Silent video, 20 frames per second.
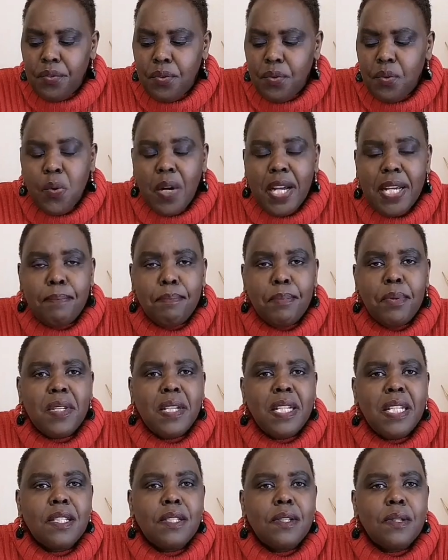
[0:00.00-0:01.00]
you who are in
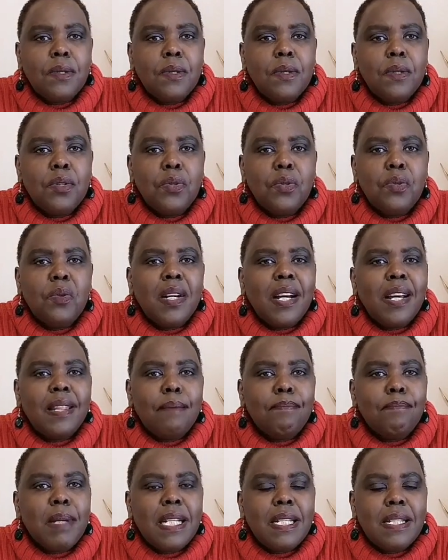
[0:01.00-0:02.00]
boarding school, you look at the
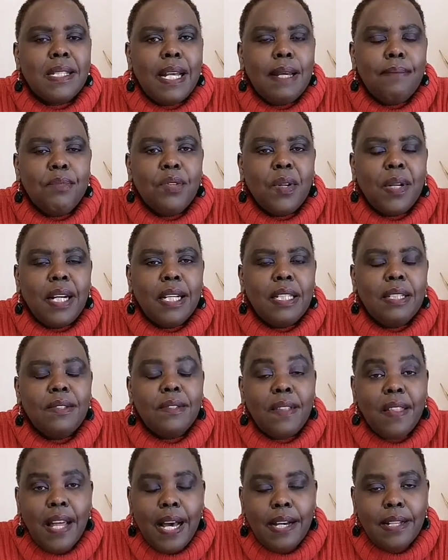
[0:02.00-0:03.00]
best time you can
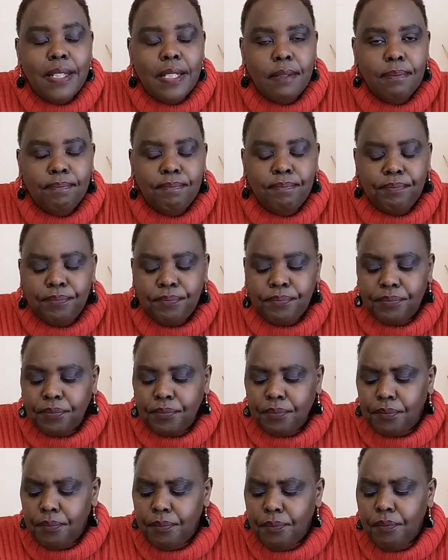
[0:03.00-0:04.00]
do that.
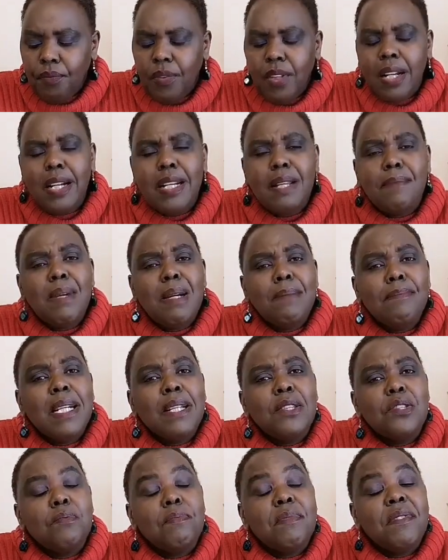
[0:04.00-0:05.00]
Remember
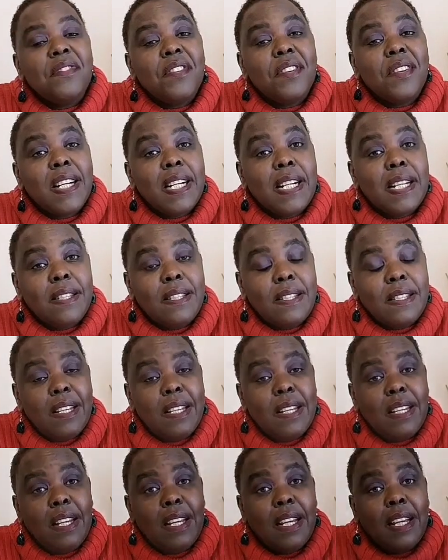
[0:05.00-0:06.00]
to be focused
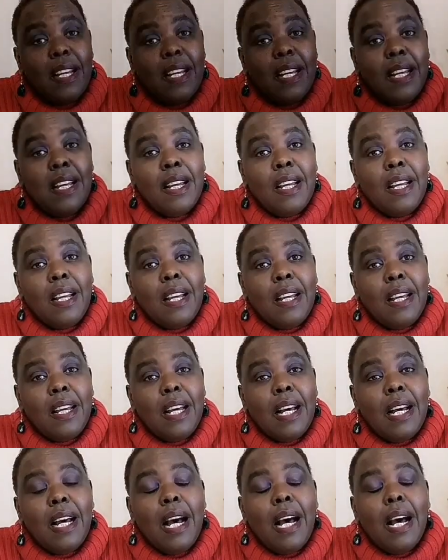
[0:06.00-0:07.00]

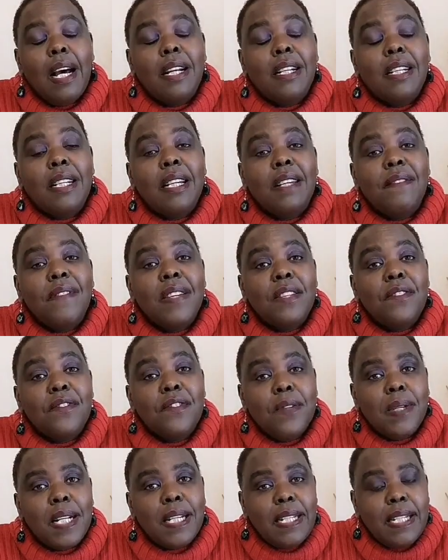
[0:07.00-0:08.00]
and give it
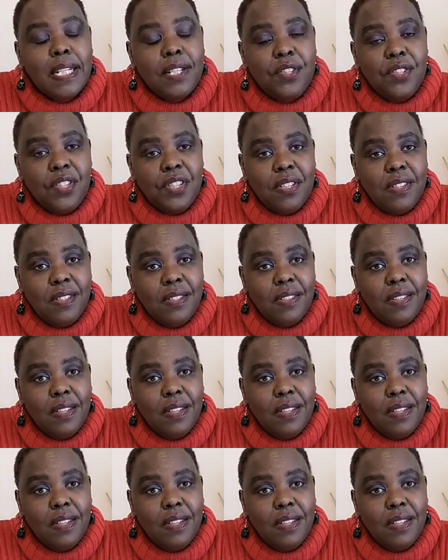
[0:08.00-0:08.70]
full attention.